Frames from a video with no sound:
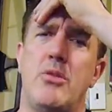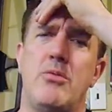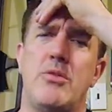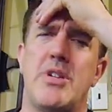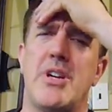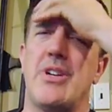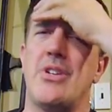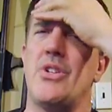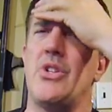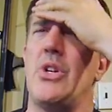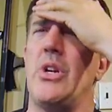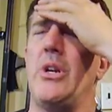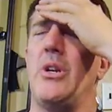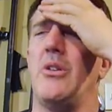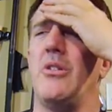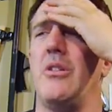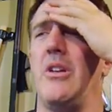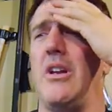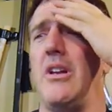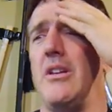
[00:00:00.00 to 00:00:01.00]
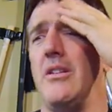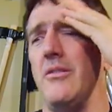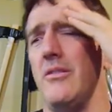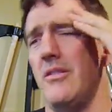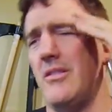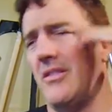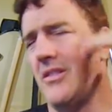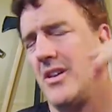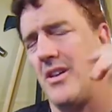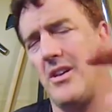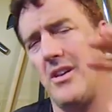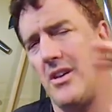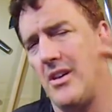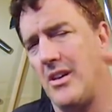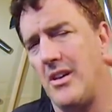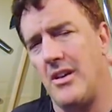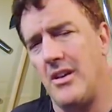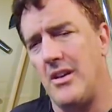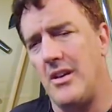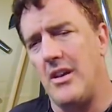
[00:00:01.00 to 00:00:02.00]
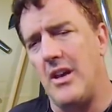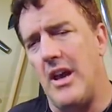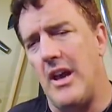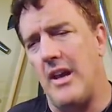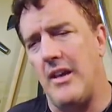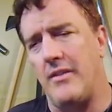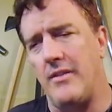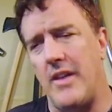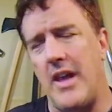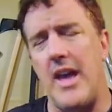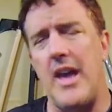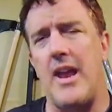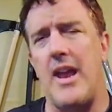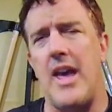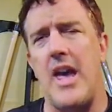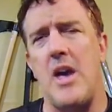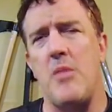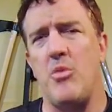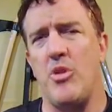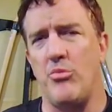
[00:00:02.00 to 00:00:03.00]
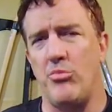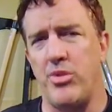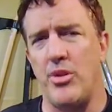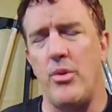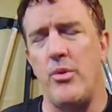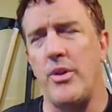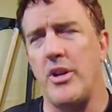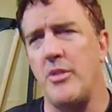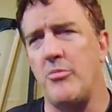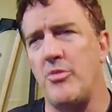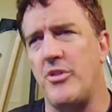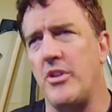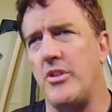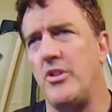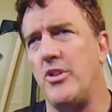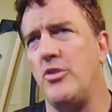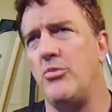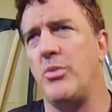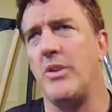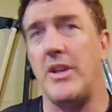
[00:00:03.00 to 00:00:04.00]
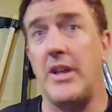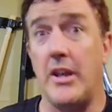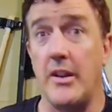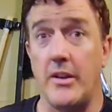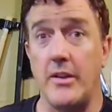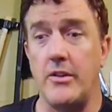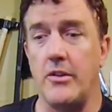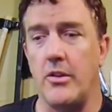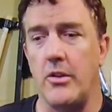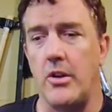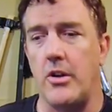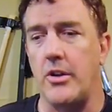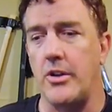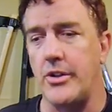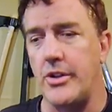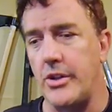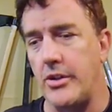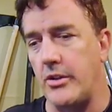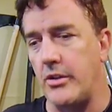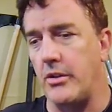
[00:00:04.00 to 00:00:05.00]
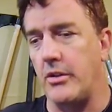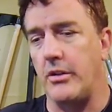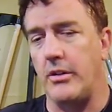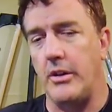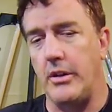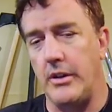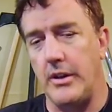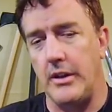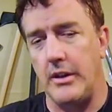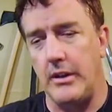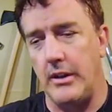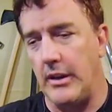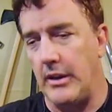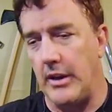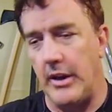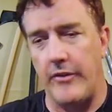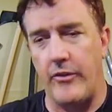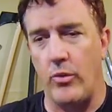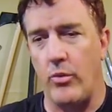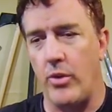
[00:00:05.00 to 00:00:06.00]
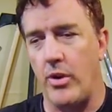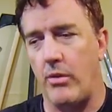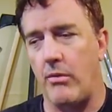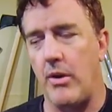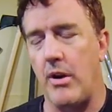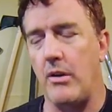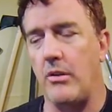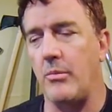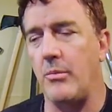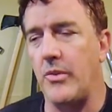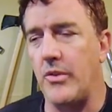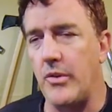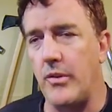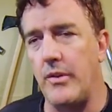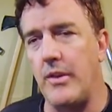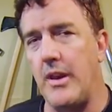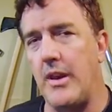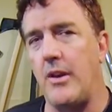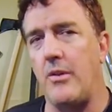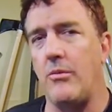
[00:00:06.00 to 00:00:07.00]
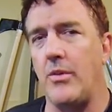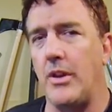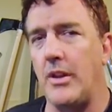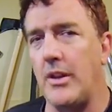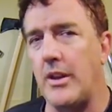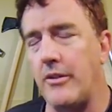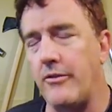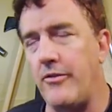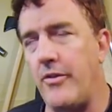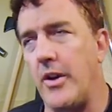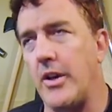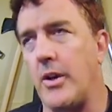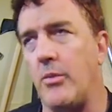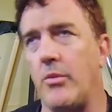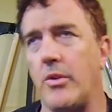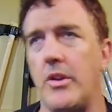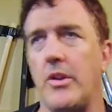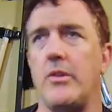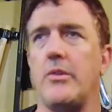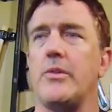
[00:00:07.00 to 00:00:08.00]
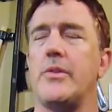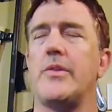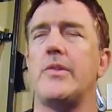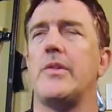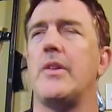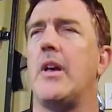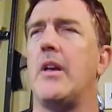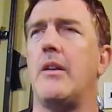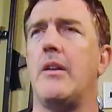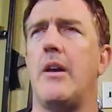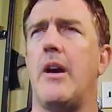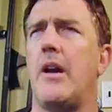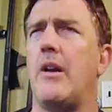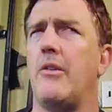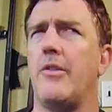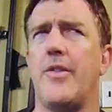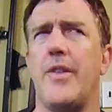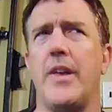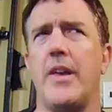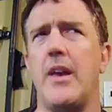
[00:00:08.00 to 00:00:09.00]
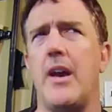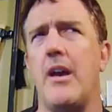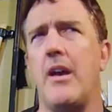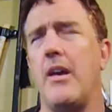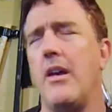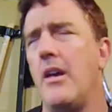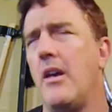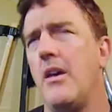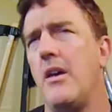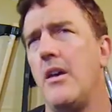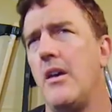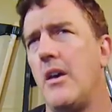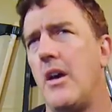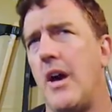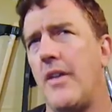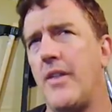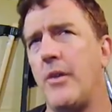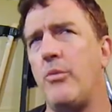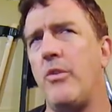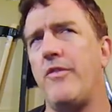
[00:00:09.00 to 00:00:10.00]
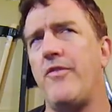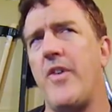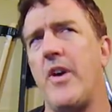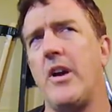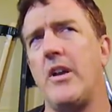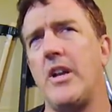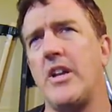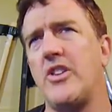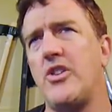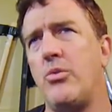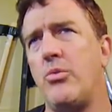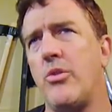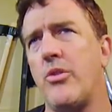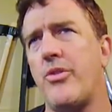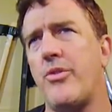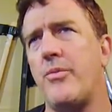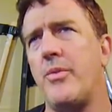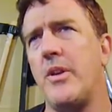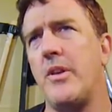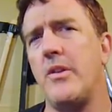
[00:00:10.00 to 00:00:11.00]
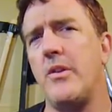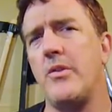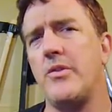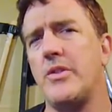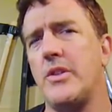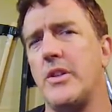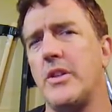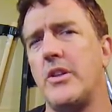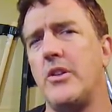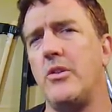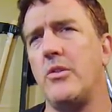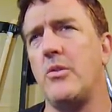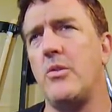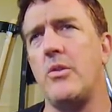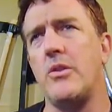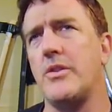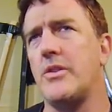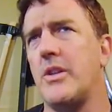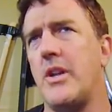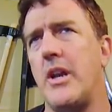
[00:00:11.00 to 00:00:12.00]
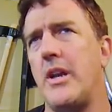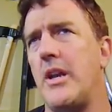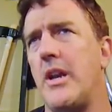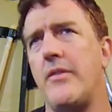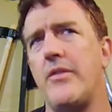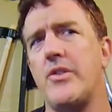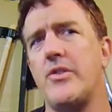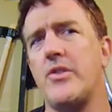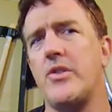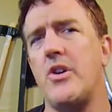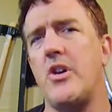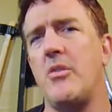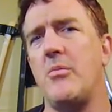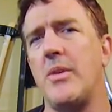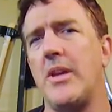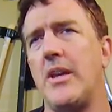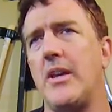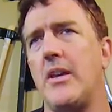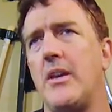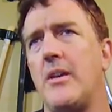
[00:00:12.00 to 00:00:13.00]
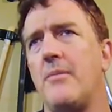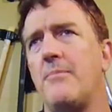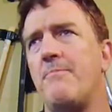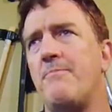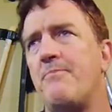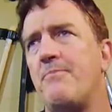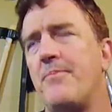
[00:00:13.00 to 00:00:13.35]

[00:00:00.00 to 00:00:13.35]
touchy and they had a habit of blowing up in the tube and killing the launcher and everyone around them, so they didn't really like fucking with those. I don't think I think we fired like 2 or 3 of those in the Q course and I never saw them again.